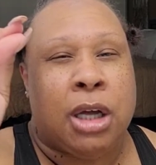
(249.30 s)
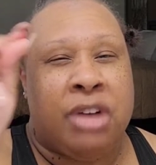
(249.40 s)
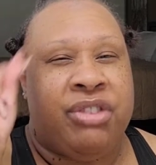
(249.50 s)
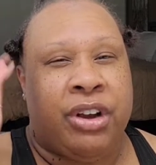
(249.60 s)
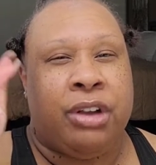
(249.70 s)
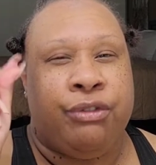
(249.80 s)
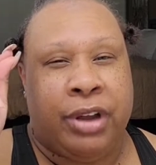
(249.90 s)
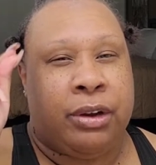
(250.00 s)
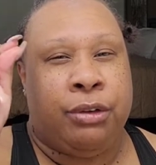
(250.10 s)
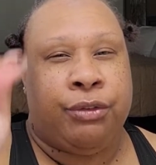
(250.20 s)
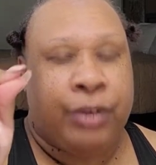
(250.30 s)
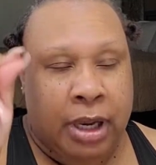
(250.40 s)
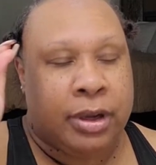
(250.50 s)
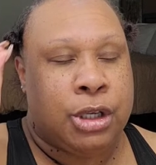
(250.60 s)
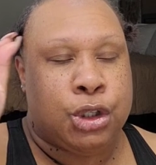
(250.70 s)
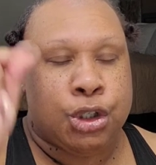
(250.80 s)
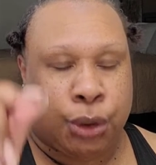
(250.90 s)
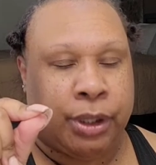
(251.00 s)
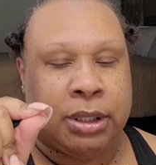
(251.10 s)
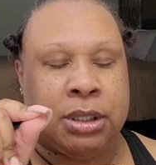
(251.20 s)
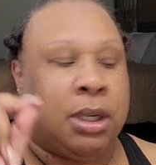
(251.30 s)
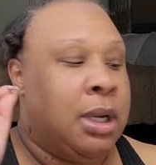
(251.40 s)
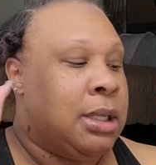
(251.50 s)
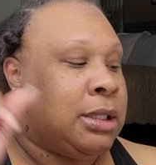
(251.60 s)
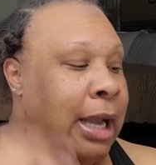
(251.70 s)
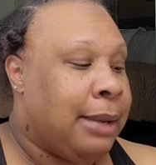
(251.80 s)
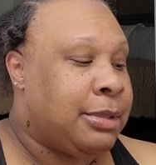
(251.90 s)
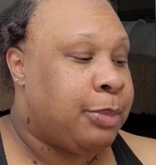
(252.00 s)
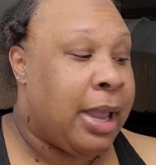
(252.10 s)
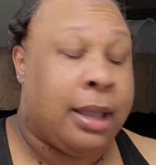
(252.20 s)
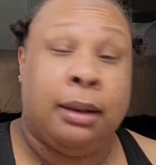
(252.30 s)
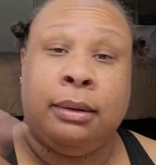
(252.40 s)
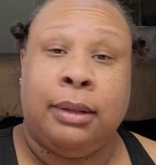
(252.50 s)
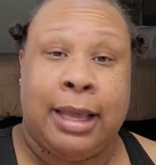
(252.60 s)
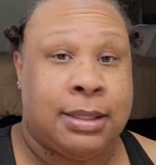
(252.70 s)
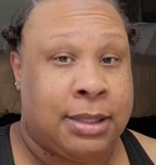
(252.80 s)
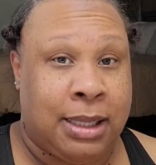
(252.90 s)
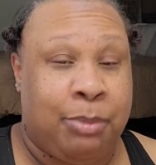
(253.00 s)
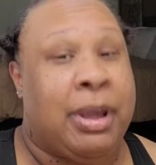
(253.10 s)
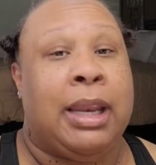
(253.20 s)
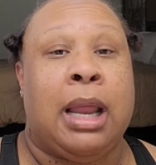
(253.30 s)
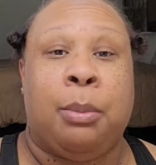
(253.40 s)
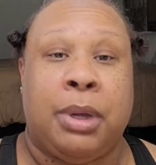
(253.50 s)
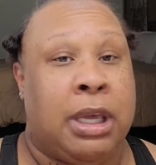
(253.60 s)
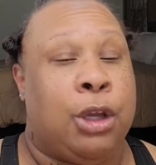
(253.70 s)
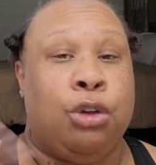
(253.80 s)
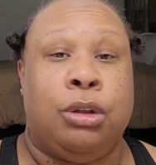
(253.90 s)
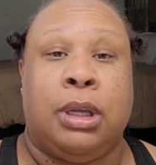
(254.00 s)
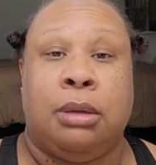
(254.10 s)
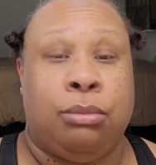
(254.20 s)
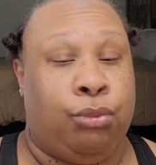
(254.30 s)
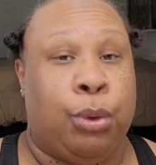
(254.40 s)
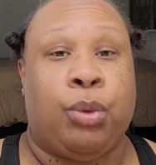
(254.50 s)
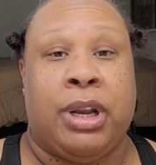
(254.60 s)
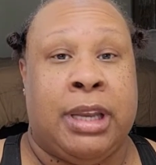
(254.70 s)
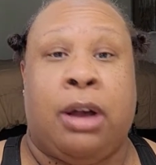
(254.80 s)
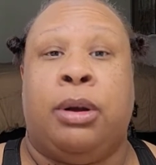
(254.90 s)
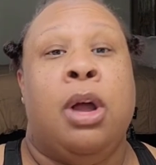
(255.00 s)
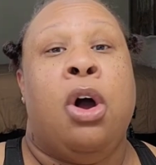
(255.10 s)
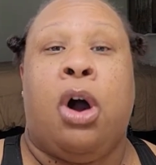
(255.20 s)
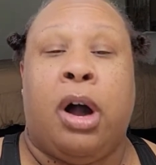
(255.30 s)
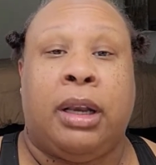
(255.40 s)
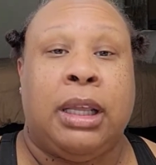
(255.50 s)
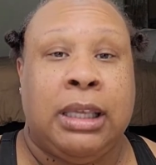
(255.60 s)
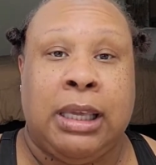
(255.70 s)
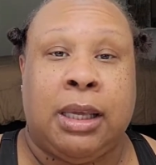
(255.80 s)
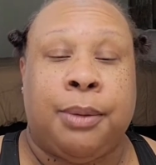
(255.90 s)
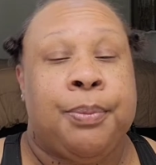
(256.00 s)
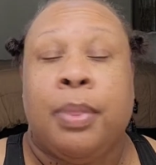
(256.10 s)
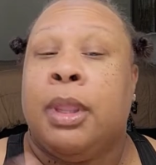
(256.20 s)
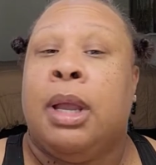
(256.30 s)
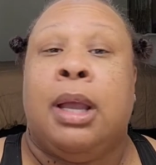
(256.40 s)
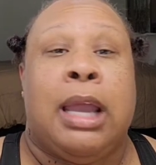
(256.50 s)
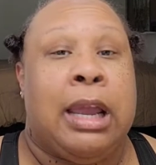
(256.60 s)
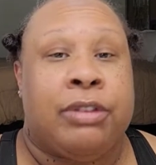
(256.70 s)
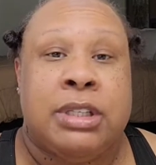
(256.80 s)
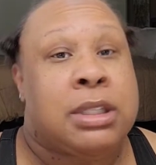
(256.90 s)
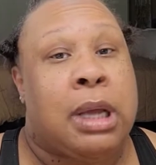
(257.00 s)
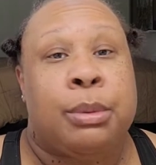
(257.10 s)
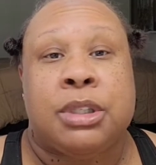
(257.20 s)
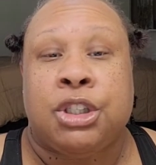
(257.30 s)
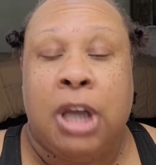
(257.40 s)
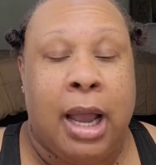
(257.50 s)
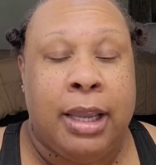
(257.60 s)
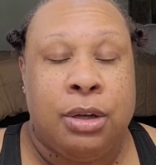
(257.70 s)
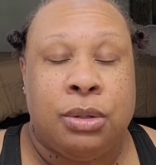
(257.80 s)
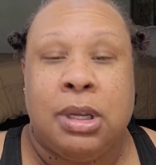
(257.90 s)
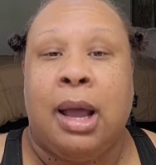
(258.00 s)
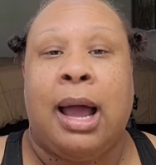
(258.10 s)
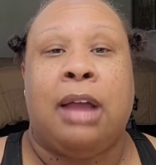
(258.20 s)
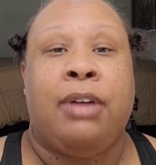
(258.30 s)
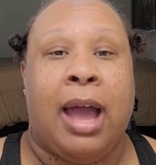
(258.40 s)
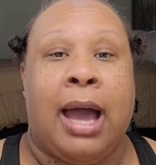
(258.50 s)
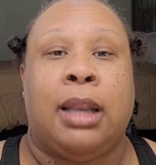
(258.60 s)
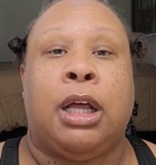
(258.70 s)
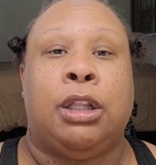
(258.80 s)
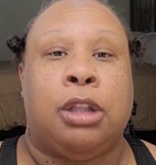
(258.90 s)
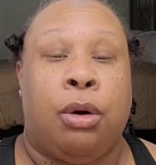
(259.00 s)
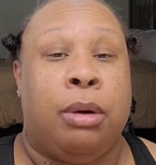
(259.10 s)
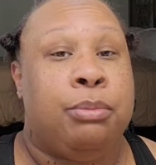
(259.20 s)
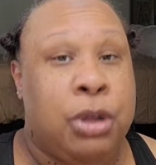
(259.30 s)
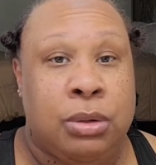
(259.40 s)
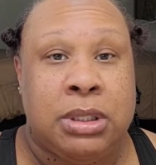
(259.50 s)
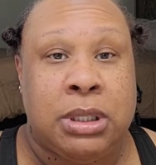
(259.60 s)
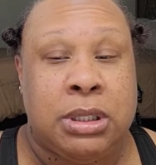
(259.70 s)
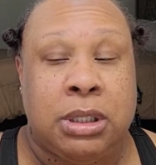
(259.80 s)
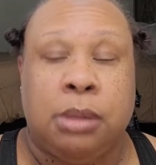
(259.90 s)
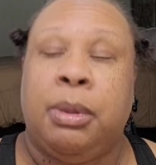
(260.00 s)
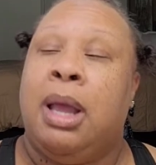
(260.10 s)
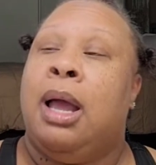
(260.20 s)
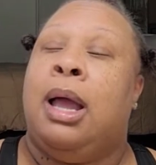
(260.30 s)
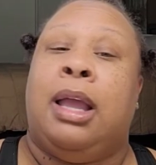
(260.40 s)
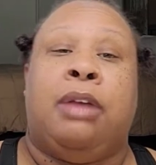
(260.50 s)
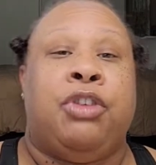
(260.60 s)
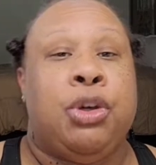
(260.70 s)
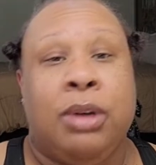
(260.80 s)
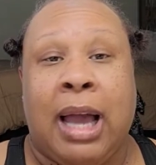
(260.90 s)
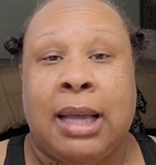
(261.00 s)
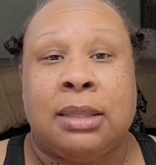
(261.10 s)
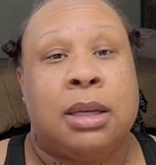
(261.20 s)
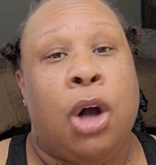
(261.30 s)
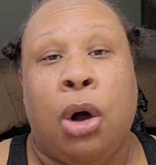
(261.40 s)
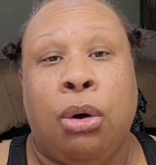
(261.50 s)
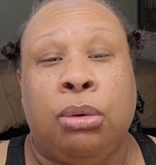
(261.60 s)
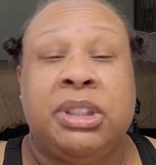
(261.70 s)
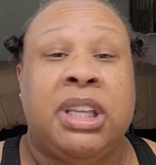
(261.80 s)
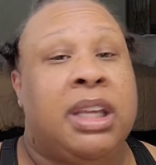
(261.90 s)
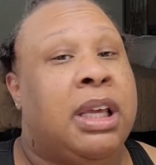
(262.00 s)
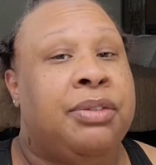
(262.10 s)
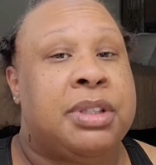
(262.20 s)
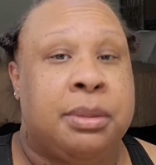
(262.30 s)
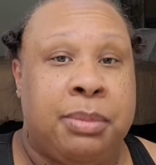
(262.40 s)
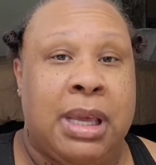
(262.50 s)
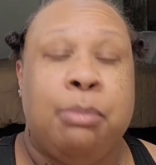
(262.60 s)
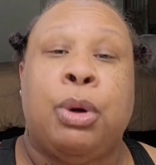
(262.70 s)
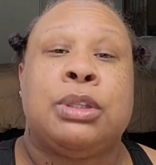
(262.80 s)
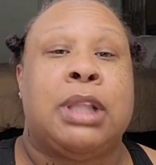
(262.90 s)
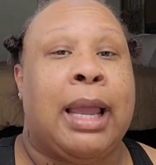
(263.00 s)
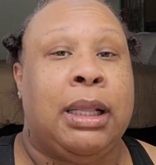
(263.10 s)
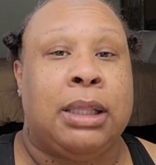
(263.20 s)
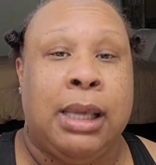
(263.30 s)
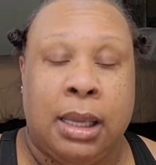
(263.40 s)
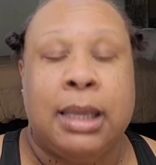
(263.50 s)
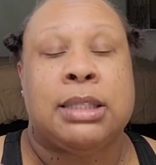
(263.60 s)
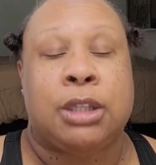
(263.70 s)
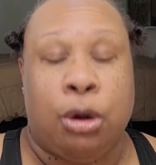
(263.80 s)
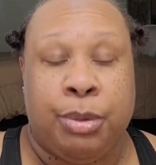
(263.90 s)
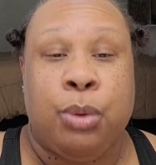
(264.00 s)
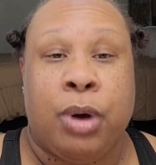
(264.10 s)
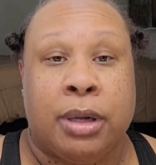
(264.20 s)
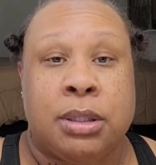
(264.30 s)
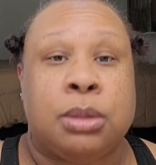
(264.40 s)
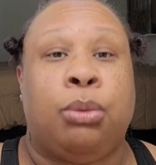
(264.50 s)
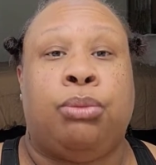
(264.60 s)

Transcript: a very, very, very short time span, less than a minute. I'm going to give you the rundown on the Kia. Ever since I was a child, I've had a low immune system. If you got a cold and you give it to me, most likely it's going to be worse